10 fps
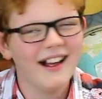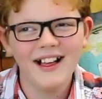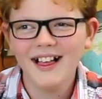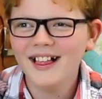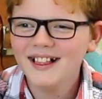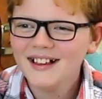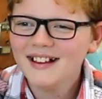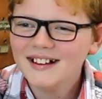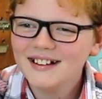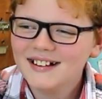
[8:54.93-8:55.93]

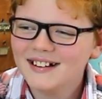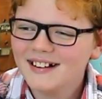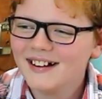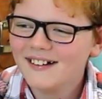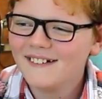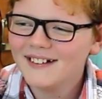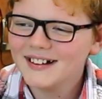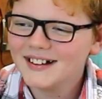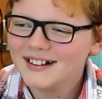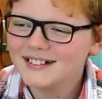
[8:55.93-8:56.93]

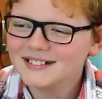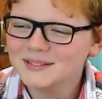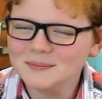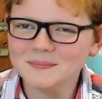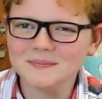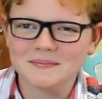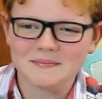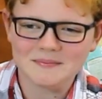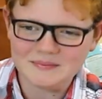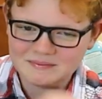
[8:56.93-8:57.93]

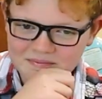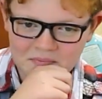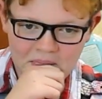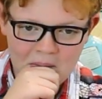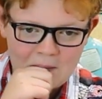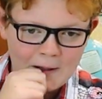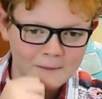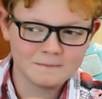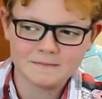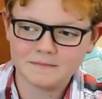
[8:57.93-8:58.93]

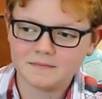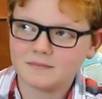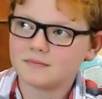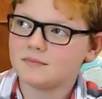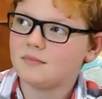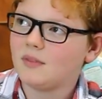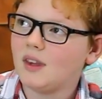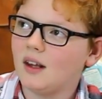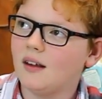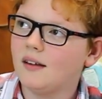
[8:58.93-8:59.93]

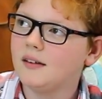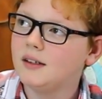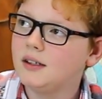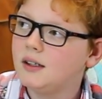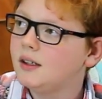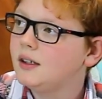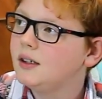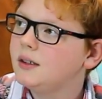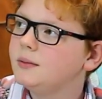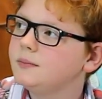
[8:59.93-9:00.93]

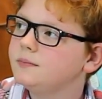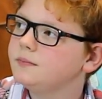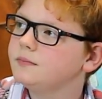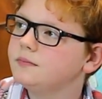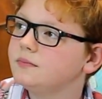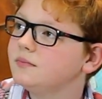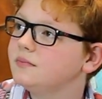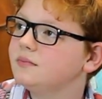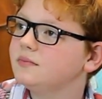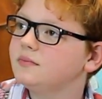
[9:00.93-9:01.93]

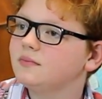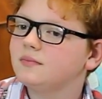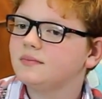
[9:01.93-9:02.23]
The person shown says nothing.